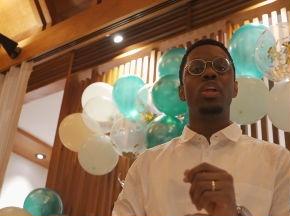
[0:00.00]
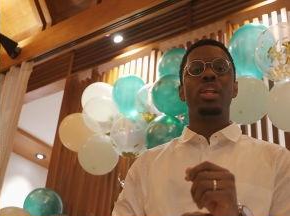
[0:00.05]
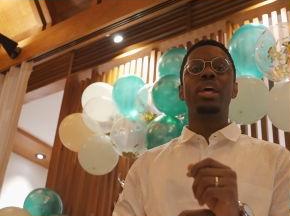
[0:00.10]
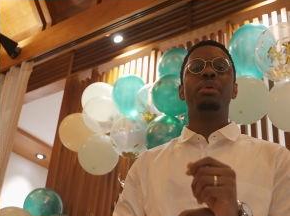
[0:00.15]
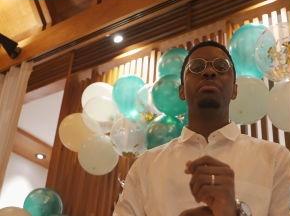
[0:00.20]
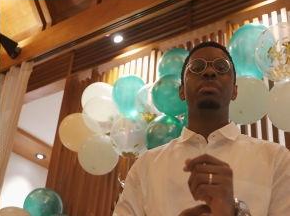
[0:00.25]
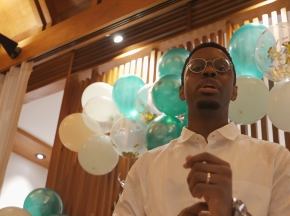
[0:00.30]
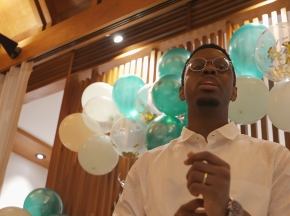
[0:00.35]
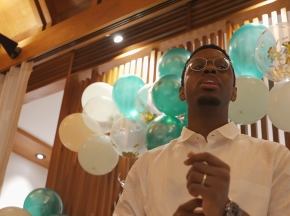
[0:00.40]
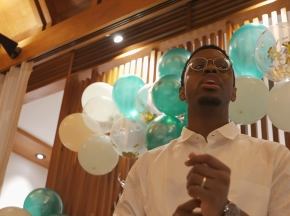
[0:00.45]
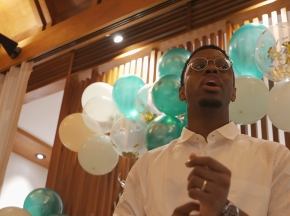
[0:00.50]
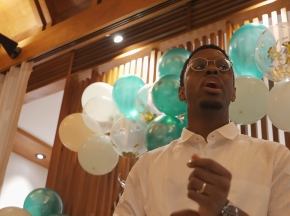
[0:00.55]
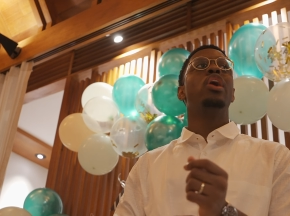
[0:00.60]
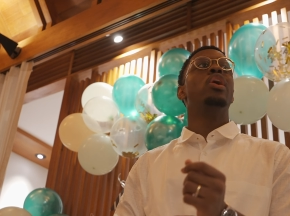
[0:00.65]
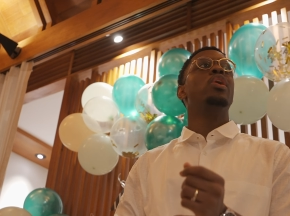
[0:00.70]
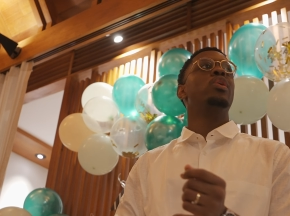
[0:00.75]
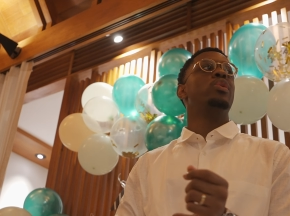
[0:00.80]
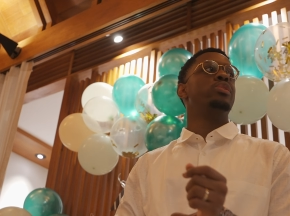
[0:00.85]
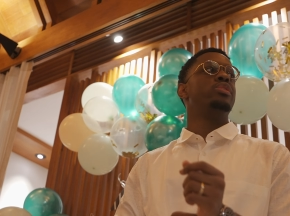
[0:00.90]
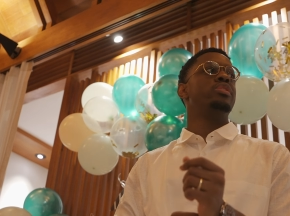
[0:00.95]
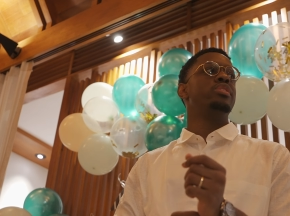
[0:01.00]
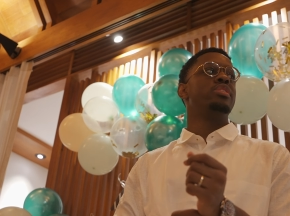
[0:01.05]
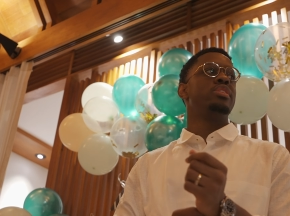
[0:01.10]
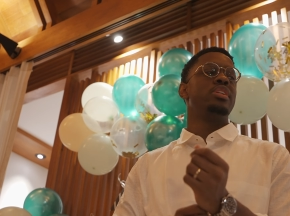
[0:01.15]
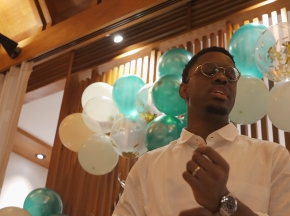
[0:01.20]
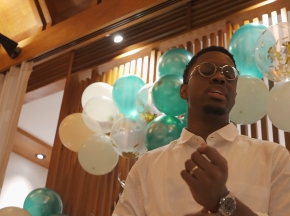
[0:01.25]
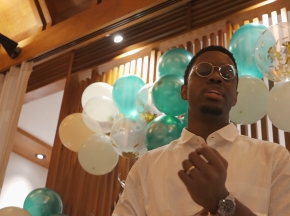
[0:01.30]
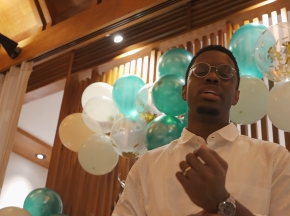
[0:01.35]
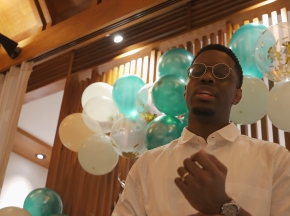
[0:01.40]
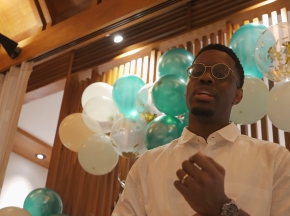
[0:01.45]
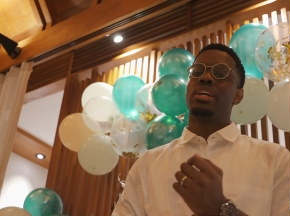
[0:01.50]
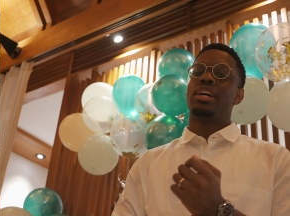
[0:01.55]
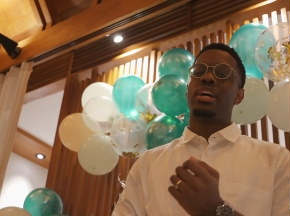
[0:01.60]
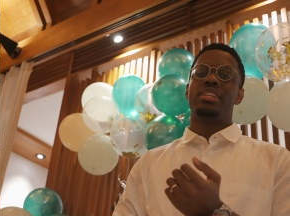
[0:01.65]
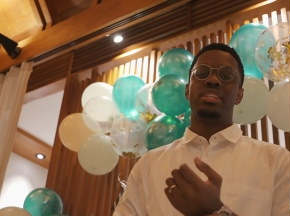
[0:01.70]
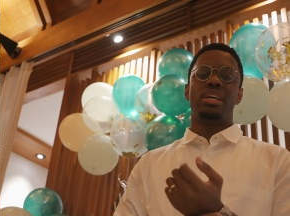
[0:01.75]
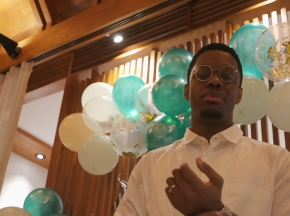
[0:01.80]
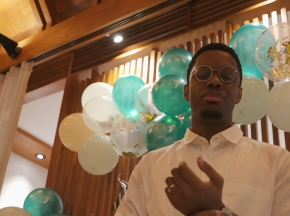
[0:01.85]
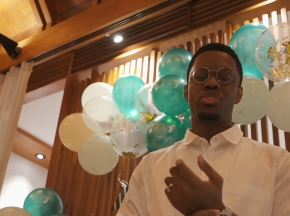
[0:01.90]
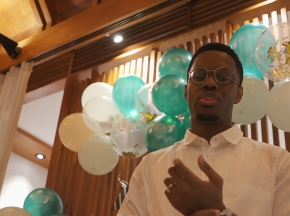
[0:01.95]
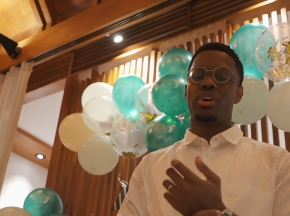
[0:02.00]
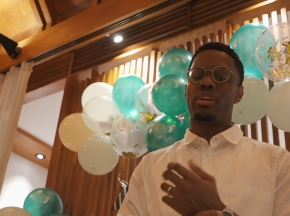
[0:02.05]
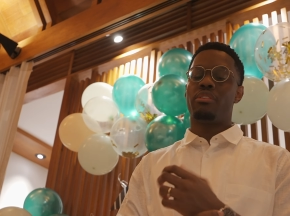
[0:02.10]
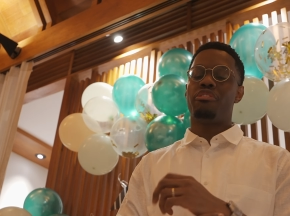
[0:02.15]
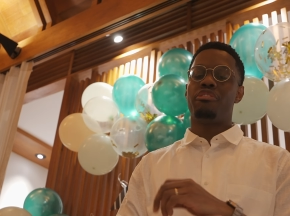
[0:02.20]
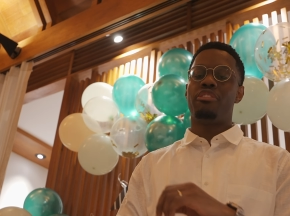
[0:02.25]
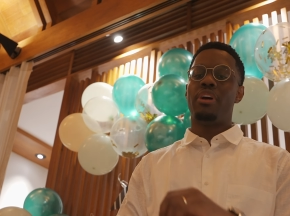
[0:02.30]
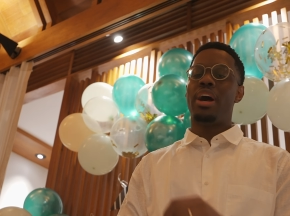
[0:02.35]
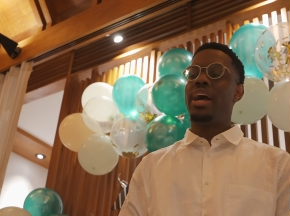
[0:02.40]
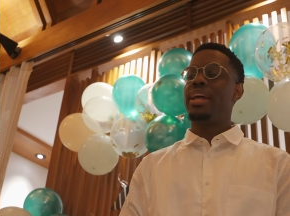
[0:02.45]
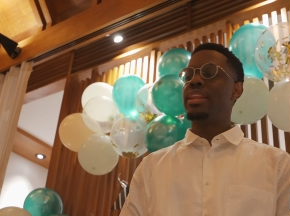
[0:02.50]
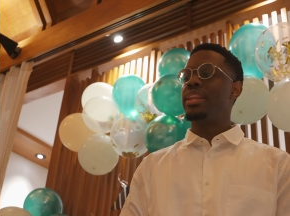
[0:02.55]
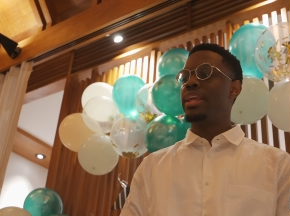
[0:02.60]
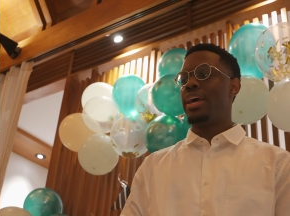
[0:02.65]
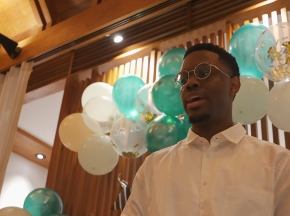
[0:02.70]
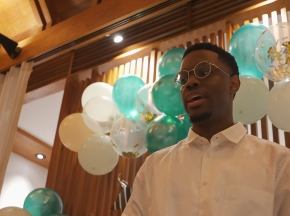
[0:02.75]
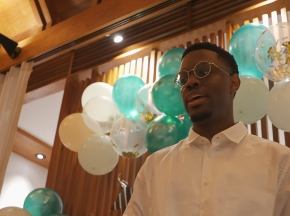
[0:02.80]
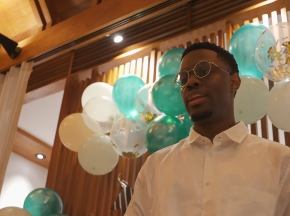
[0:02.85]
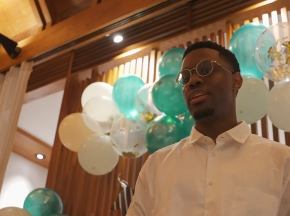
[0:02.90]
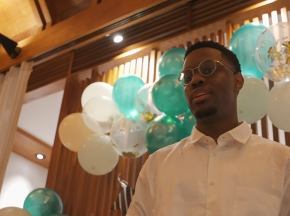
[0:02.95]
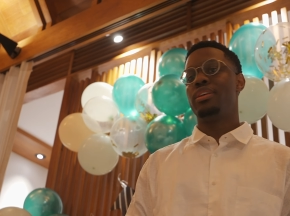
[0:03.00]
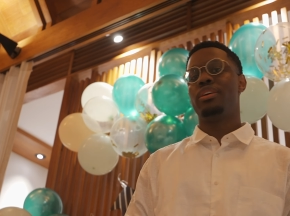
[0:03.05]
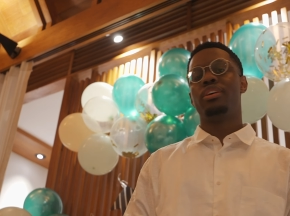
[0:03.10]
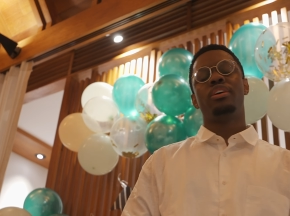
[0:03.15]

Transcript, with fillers: Let me know, cause I've been trying to find that.